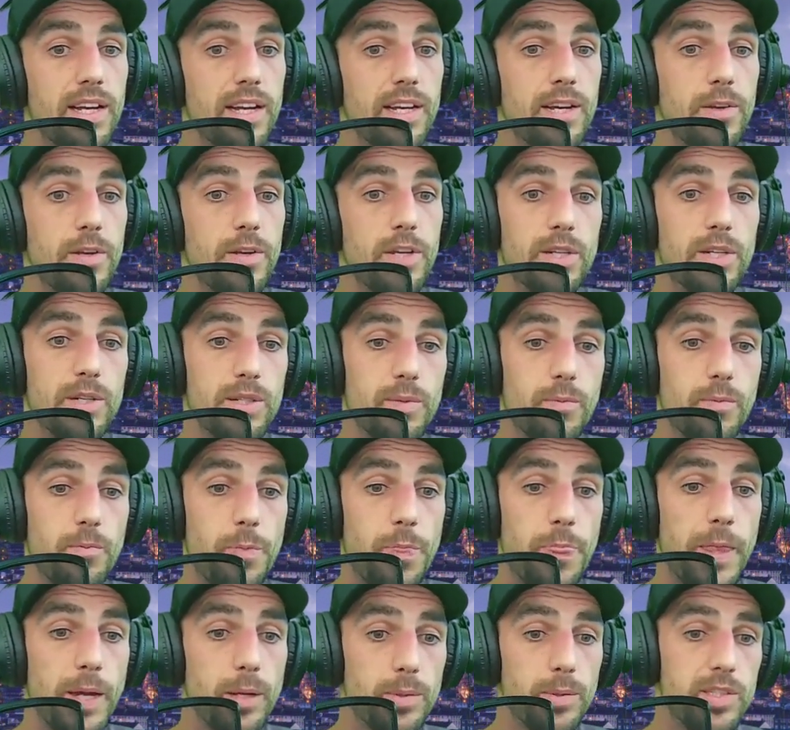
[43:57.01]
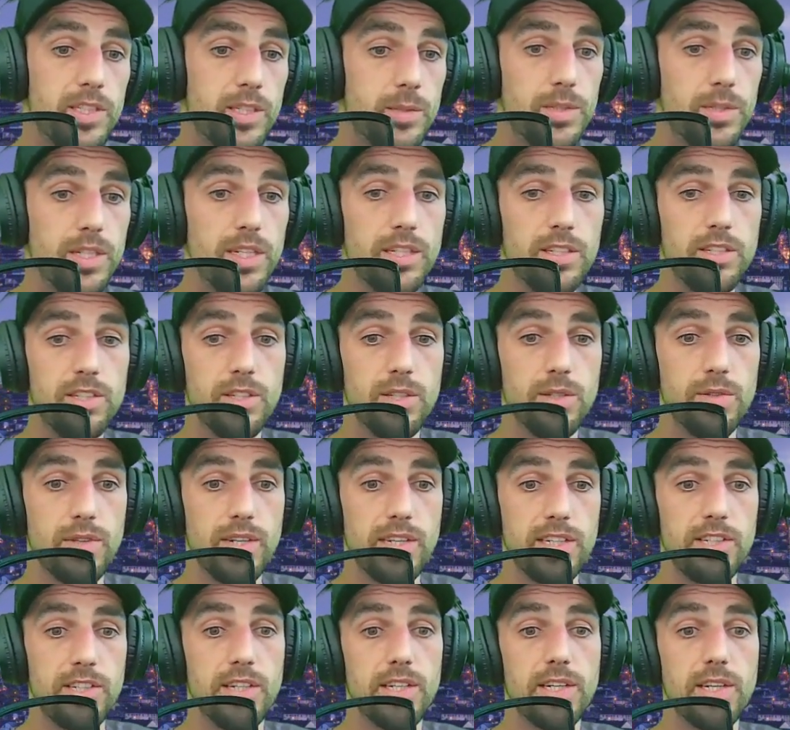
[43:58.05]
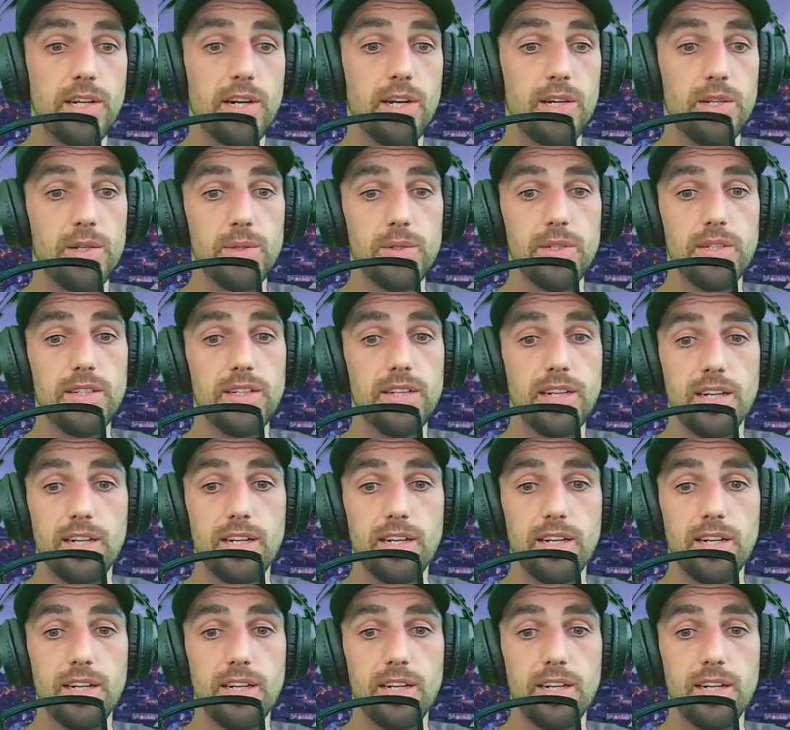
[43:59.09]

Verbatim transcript: you know, that was something I should have actually included there